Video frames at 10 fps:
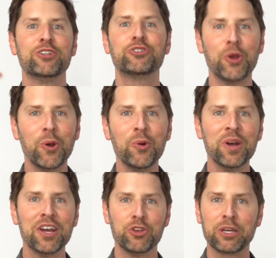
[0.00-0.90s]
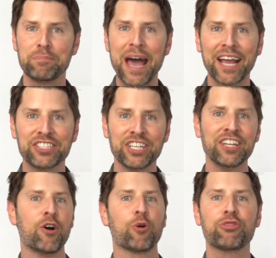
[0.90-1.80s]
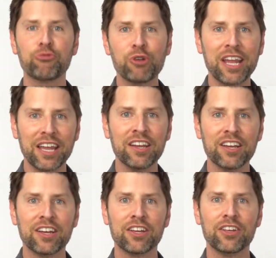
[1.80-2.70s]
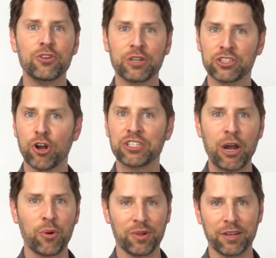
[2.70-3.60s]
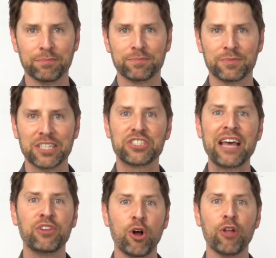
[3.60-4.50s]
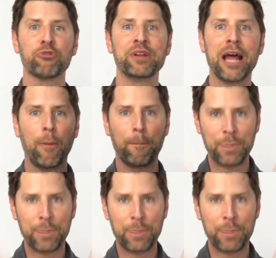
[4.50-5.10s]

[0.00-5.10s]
Two, you can package it. Or three, you can charge hourly. Let's dive into all three now.